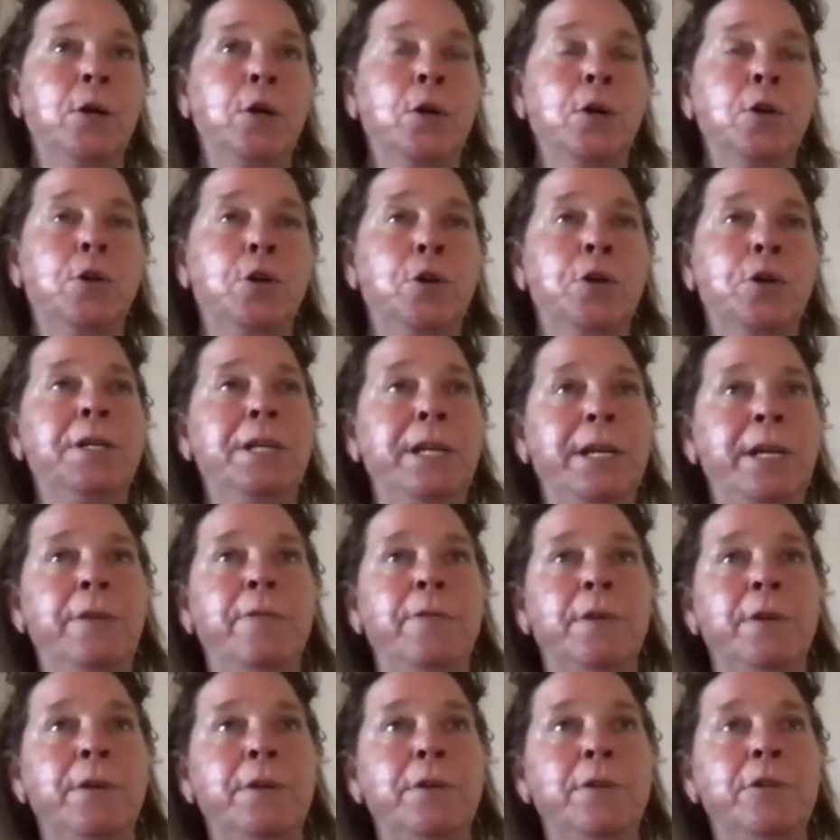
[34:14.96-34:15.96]
couldn't
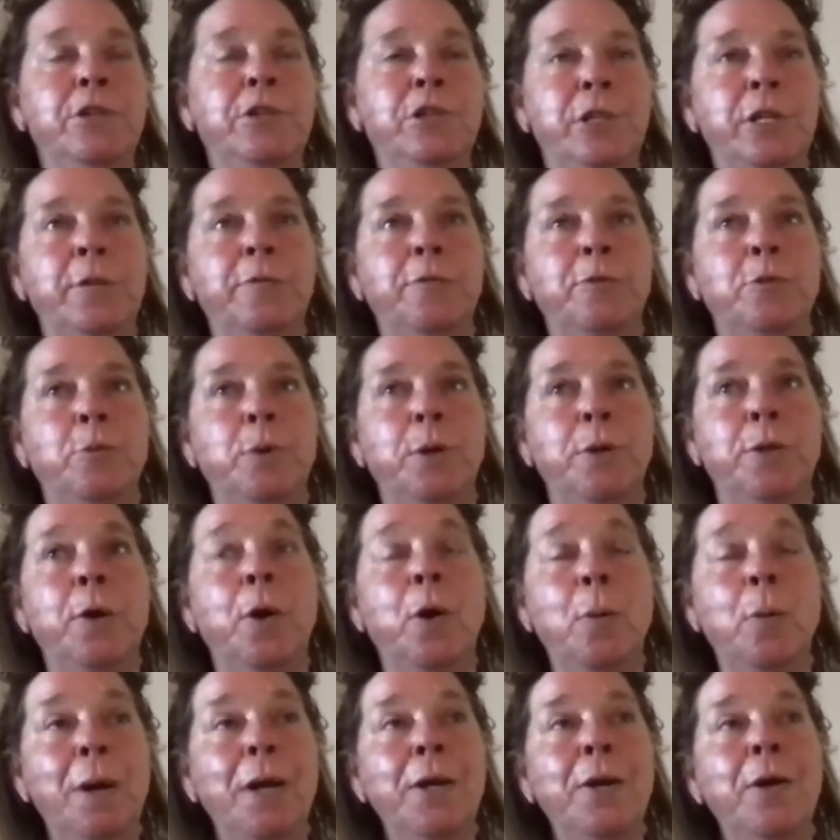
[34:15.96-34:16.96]
even shift with,
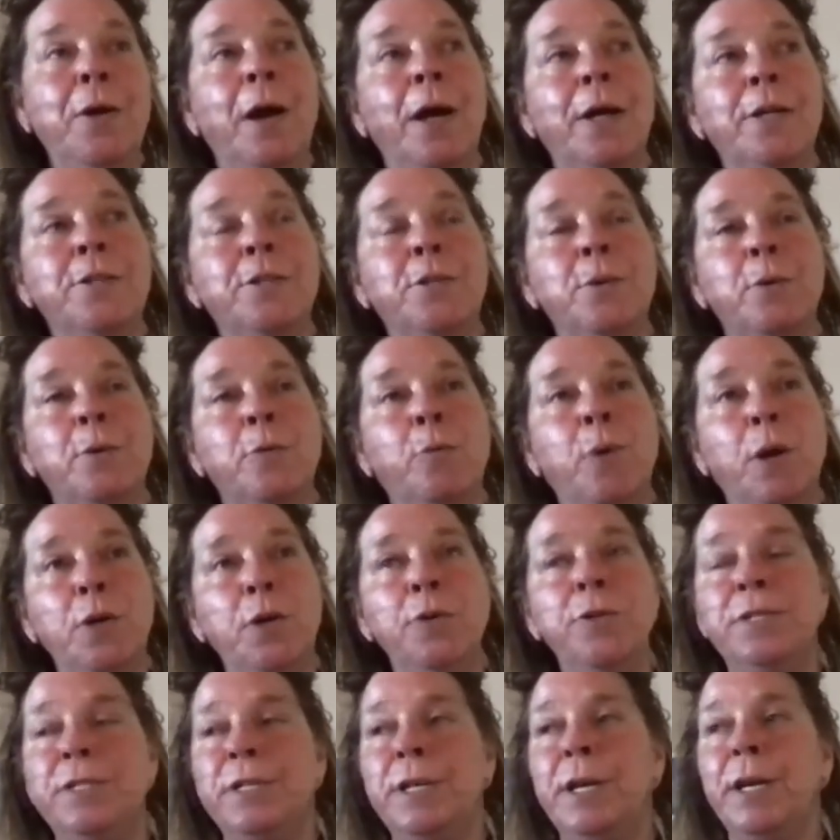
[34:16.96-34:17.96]
oh my God. So if what
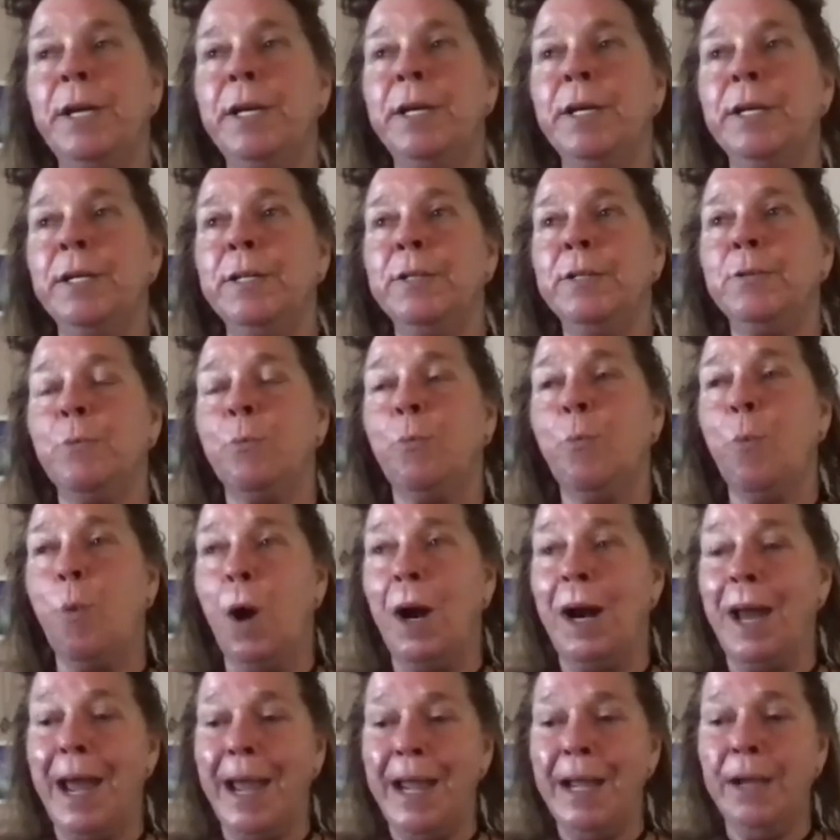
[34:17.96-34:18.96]
you're saying is
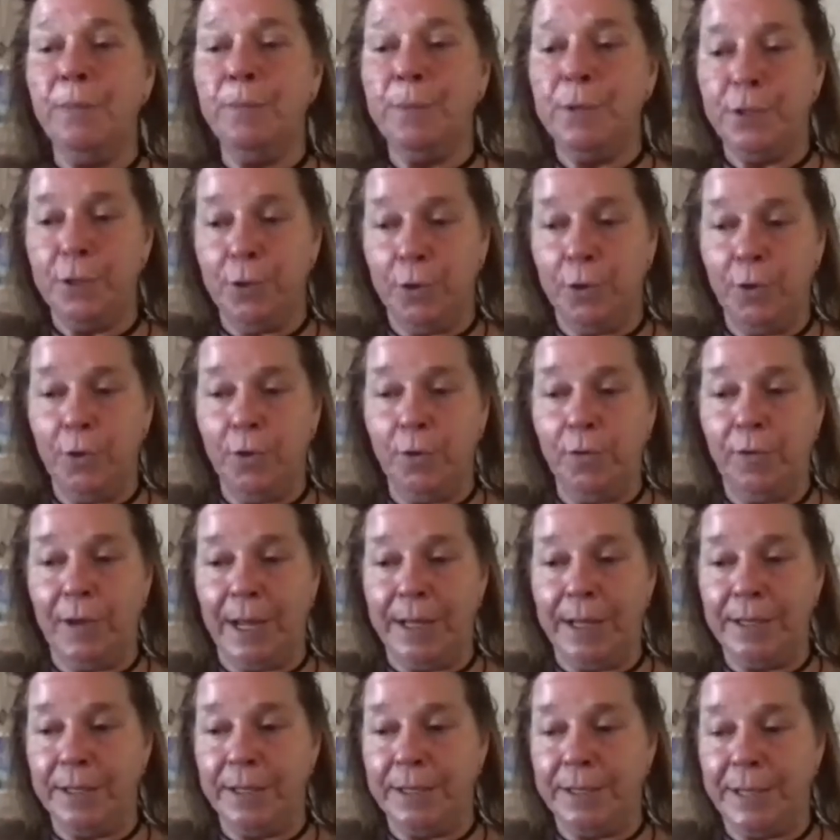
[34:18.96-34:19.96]
what I observe
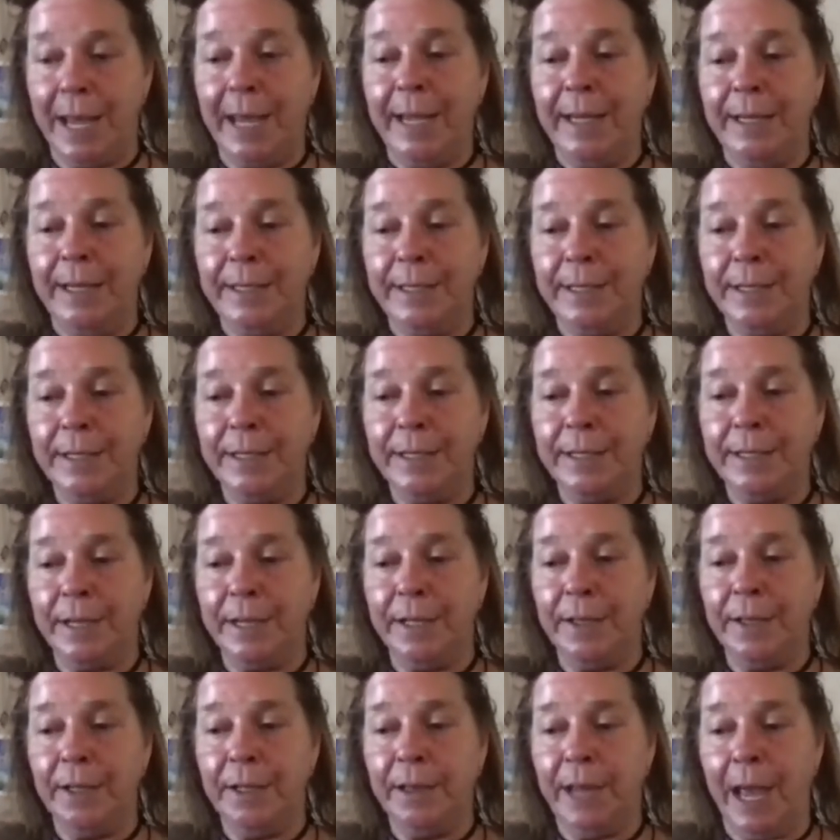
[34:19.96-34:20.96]
as a scientist
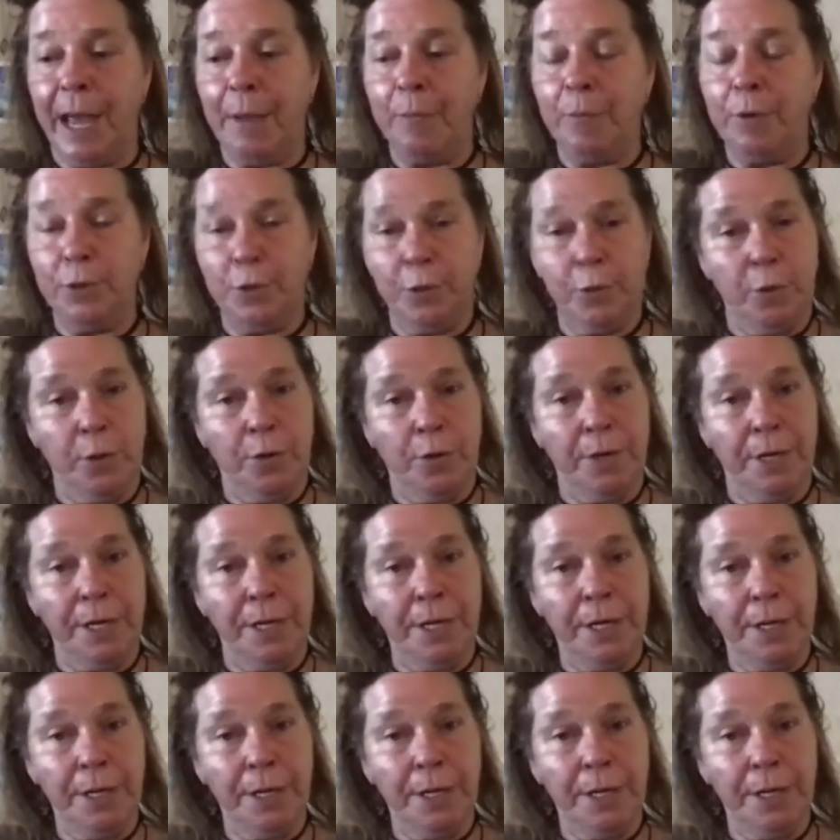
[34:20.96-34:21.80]
in the laboratory,